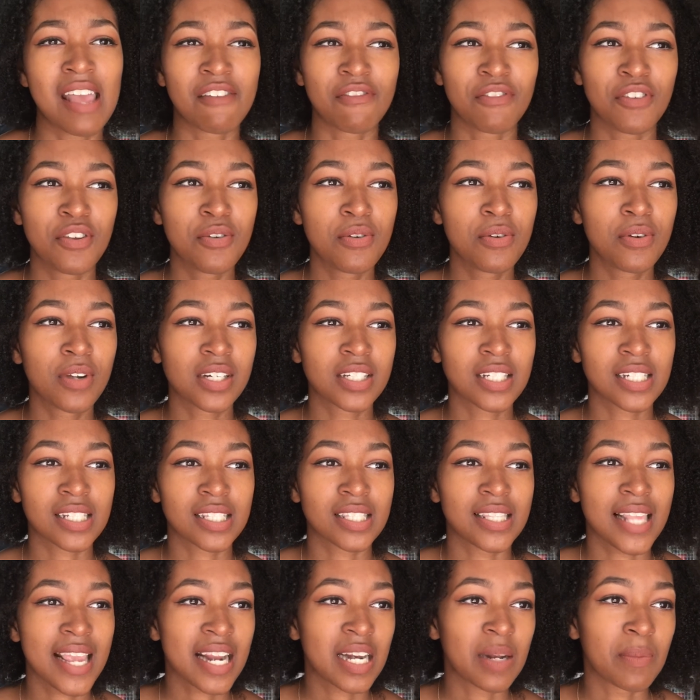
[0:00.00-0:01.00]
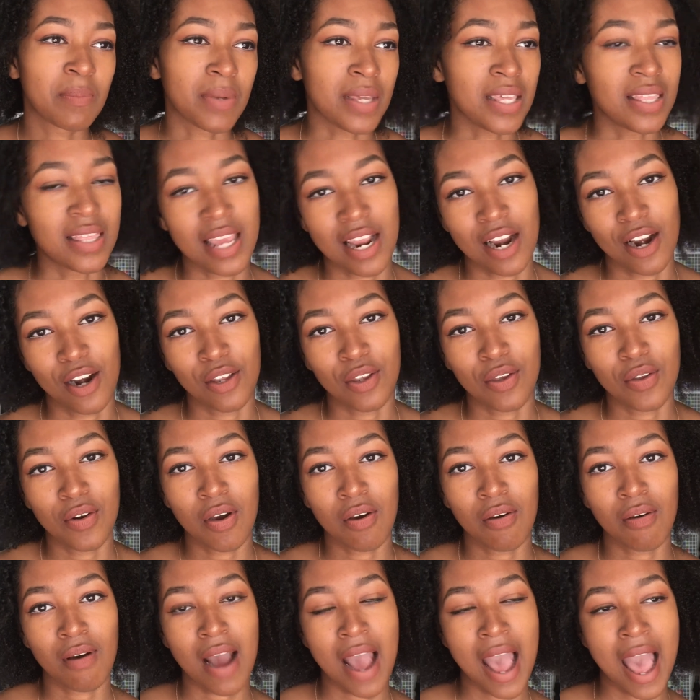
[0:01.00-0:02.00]
If you are just there to be there and you
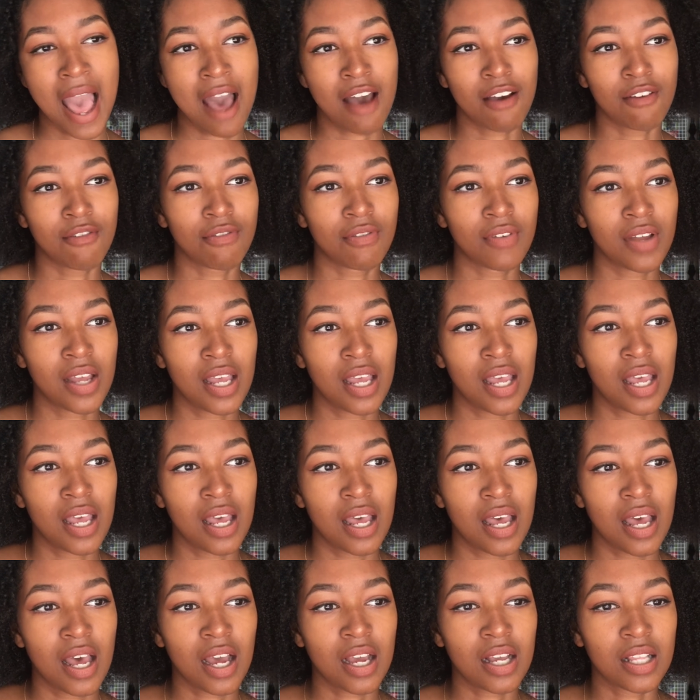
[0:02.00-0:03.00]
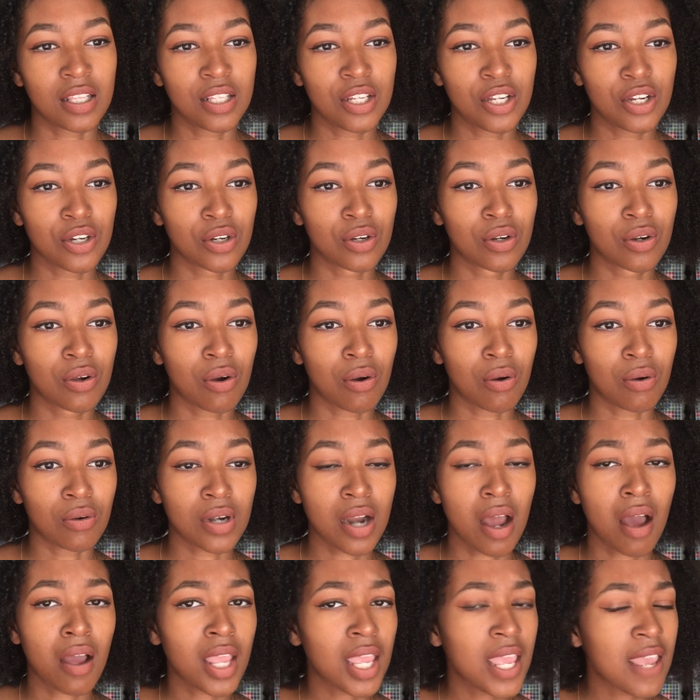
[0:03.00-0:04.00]
don't have a clear goal,
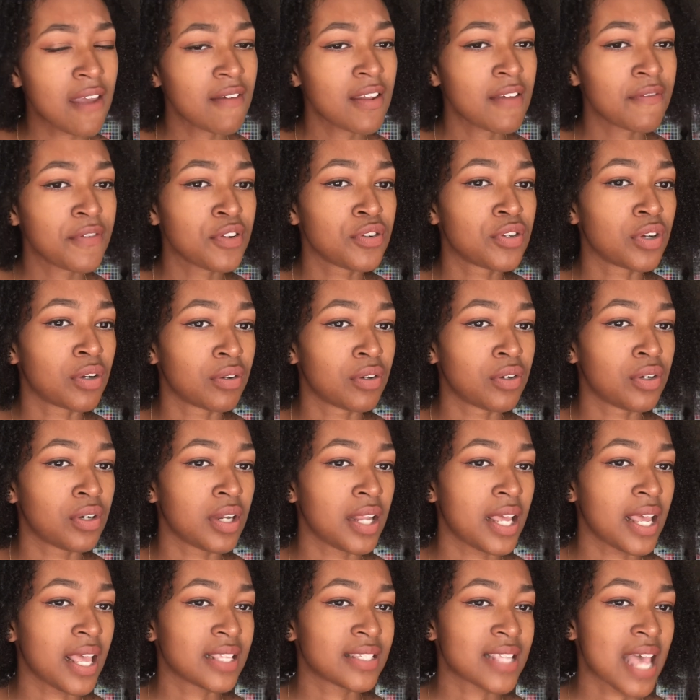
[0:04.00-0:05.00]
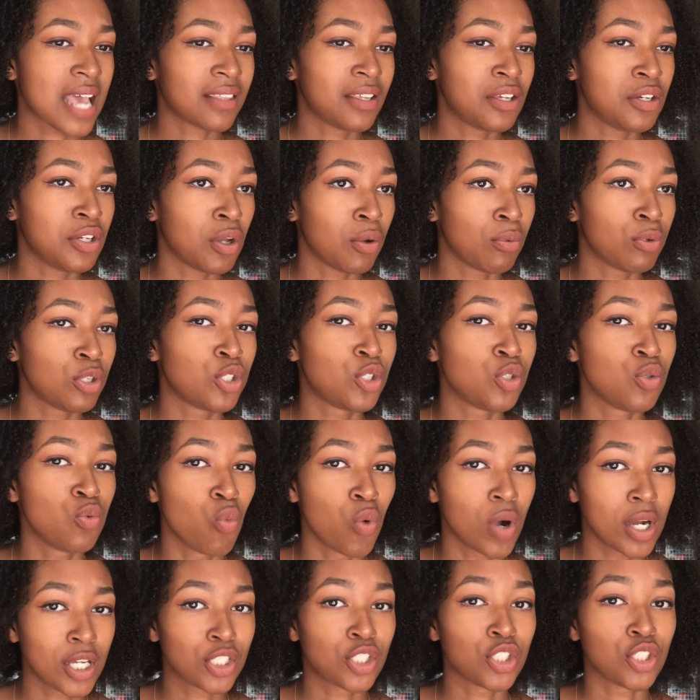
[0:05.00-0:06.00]
not even if you don't exactly know what you
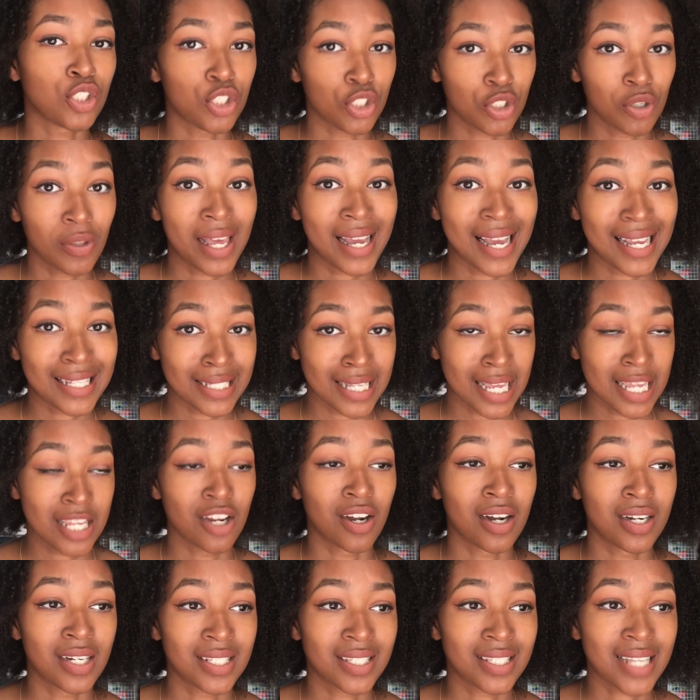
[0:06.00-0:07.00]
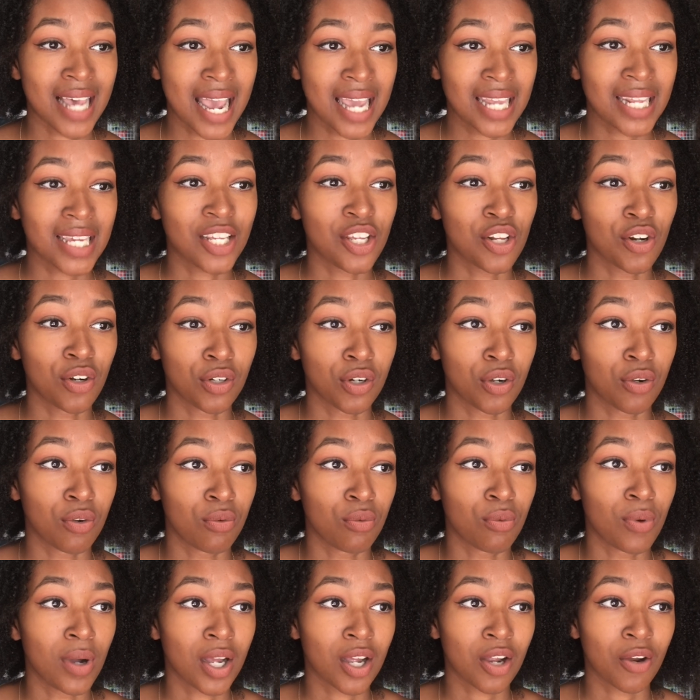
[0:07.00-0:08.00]
want to do, like I said, you're undecided, you don't know
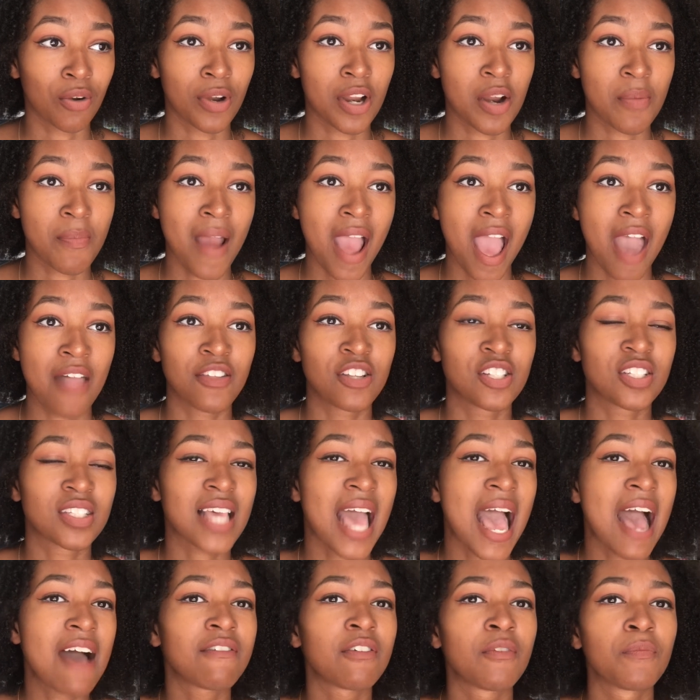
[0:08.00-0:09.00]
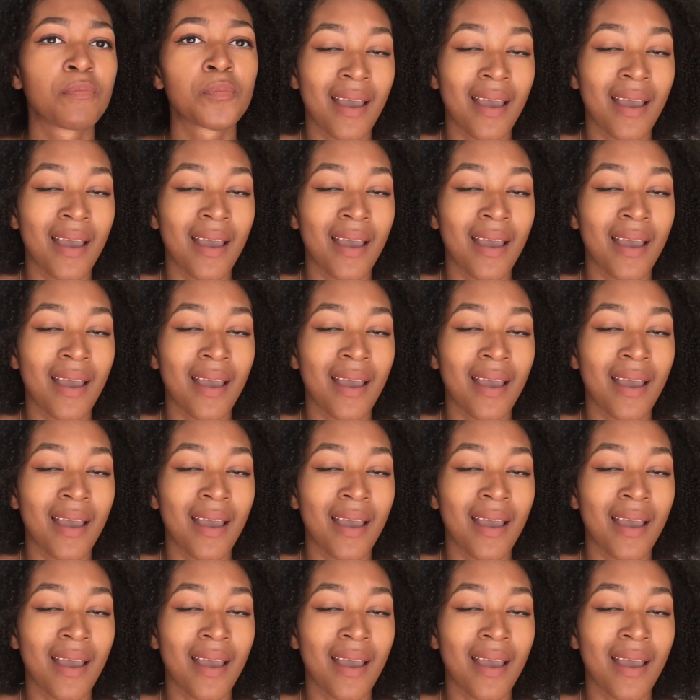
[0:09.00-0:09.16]
what career path you just have